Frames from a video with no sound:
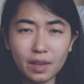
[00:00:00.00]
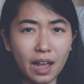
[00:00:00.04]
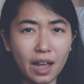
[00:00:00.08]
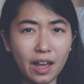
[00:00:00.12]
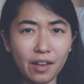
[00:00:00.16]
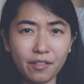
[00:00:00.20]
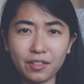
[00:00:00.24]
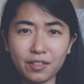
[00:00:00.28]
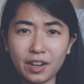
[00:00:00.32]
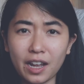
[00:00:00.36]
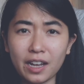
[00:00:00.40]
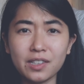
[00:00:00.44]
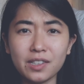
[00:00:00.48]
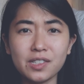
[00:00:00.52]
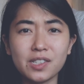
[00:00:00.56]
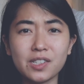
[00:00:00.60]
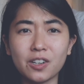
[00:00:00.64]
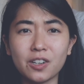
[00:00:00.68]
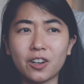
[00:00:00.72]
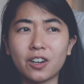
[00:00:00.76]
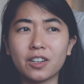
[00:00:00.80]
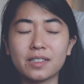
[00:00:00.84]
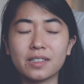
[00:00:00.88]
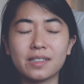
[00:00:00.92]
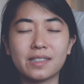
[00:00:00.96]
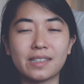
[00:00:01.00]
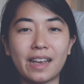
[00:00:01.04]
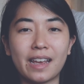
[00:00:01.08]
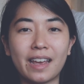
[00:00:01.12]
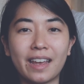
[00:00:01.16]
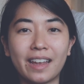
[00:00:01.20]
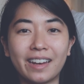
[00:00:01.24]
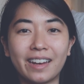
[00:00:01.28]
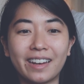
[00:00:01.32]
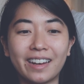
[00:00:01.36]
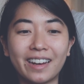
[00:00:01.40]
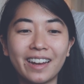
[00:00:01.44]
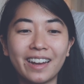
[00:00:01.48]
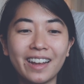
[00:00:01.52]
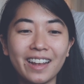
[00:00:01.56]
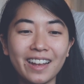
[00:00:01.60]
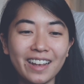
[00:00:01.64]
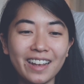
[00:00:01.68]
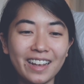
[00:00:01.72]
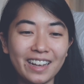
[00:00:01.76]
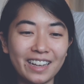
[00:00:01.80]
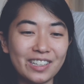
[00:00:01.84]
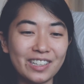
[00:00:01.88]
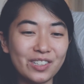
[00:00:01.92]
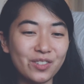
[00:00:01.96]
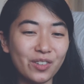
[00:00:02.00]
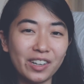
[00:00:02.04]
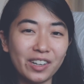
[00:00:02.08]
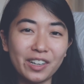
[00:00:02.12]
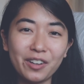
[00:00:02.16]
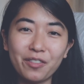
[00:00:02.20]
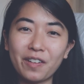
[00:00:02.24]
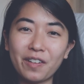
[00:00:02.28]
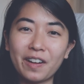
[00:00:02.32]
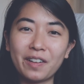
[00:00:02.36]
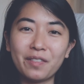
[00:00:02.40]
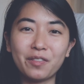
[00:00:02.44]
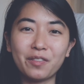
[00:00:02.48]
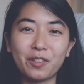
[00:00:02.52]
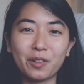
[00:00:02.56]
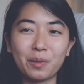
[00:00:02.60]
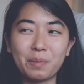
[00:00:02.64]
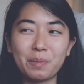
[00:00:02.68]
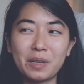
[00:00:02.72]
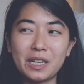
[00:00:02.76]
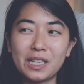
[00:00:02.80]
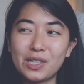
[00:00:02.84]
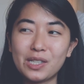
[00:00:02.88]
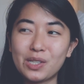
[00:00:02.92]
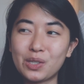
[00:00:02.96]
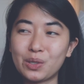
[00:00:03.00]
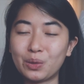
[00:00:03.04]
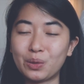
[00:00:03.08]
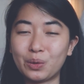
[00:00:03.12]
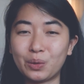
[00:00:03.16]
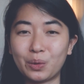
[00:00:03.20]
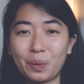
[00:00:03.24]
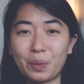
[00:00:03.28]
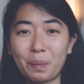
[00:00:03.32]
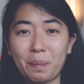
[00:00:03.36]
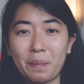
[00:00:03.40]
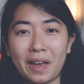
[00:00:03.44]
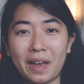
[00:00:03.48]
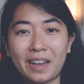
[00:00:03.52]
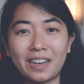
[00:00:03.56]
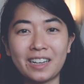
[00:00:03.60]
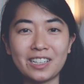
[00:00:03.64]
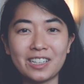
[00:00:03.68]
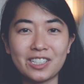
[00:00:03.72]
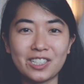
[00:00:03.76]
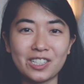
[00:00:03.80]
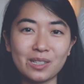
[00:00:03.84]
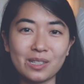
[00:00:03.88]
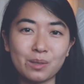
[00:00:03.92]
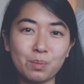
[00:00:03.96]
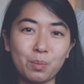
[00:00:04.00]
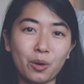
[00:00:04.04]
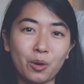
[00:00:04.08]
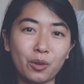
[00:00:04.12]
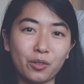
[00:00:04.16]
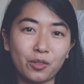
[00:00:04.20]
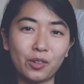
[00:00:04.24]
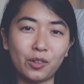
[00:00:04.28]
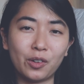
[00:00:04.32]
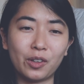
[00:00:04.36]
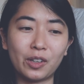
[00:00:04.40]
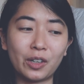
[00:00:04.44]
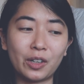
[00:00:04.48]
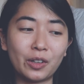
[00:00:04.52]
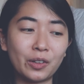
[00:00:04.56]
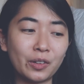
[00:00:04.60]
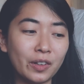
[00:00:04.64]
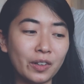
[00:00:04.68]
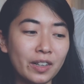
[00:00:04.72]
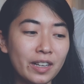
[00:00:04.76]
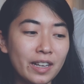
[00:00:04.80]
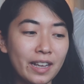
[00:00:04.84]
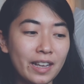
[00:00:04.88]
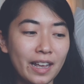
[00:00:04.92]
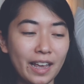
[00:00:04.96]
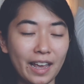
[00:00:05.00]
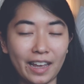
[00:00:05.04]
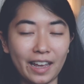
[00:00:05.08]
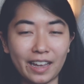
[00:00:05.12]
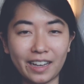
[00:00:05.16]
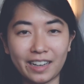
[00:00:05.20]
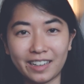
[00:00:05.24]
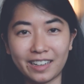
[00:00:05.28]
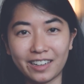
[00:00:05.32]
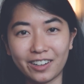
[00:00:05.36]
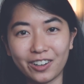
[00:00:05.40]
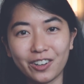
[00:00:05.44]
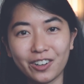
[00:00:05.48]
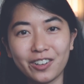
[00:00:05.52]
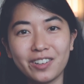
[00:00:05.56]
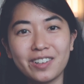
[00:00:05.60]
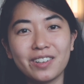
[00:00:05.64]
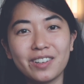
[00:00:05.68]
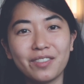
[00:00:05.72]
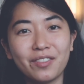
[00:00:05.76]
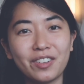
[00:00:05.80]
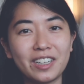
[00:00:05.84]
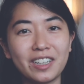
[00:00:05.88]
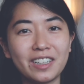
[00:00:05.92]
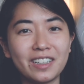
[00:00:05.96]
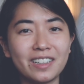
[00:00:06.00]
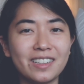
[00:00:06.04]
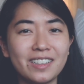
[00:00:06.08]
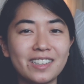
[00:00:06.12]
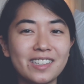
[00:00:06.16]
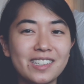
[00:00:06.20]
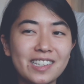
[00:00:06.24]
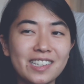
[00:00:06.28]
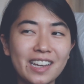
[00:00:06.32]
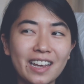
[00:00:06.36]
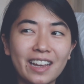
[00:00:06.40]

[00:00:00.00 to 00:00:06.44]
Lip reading: I have 9 stocks, and it's really fun for me to manage this portfolio and earn dividends.